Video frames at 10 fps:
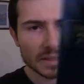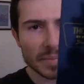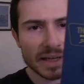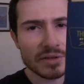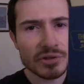
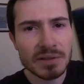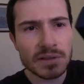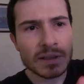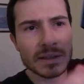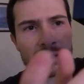packaging,
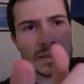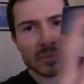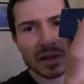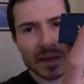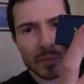
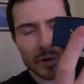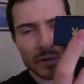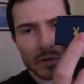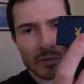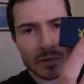Playboy
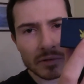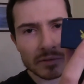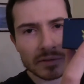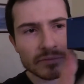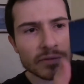logo
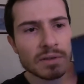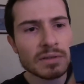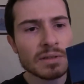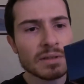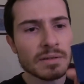on the
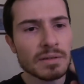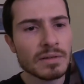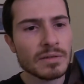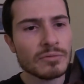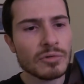
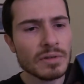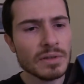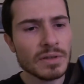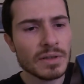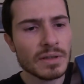front,